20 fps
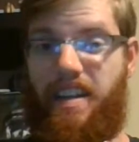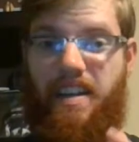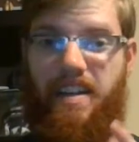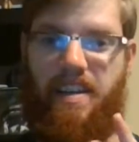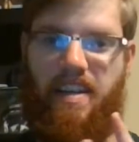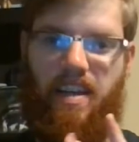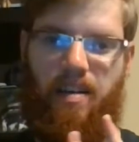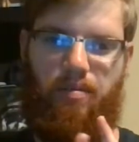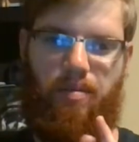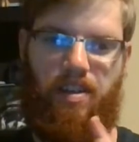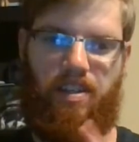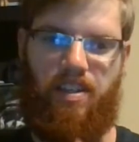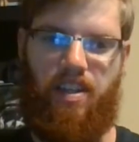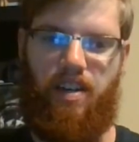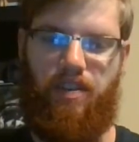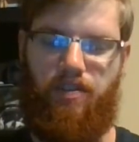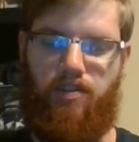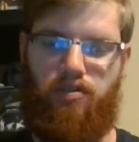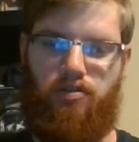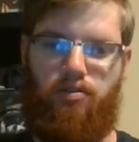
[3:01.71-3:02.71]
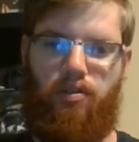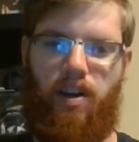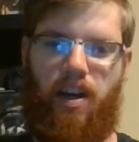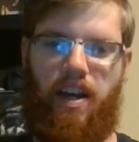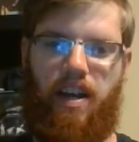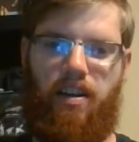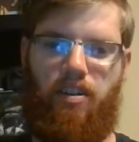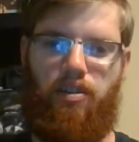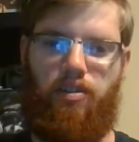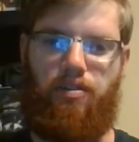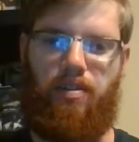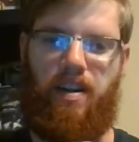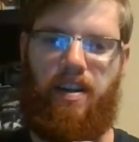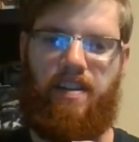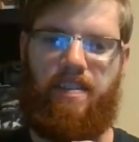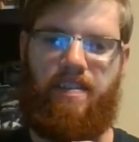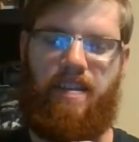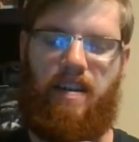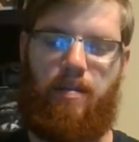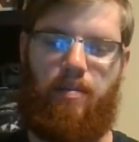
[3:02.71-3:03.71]
Nikki and When Doves Cry are a great
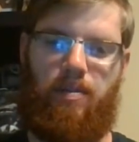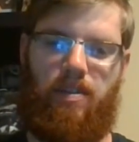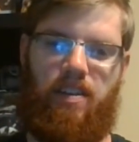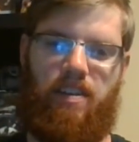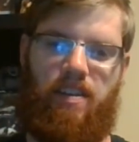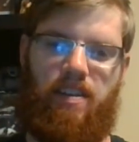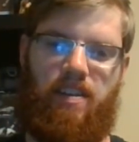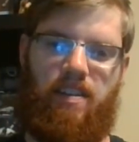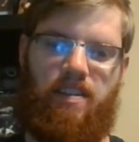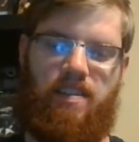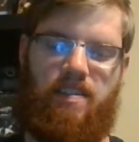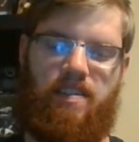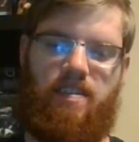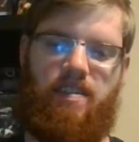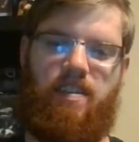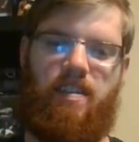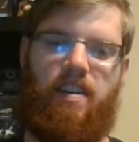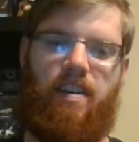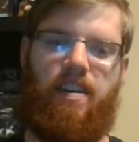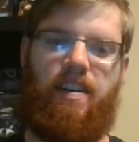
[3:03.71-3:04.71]
example of this.